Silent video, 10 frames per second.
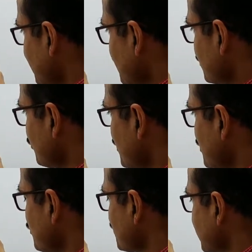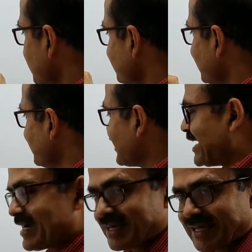So, we use KCL
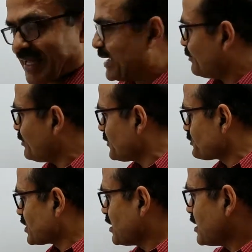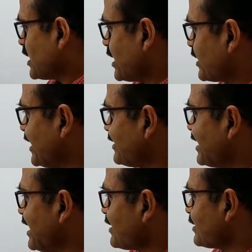at M and get
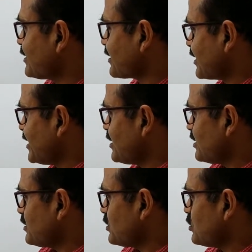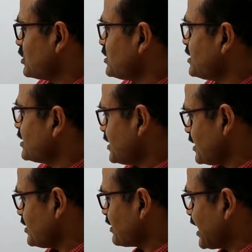that the current here
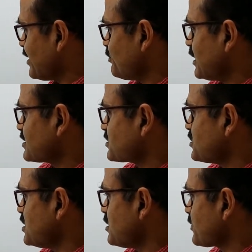is I plus 3.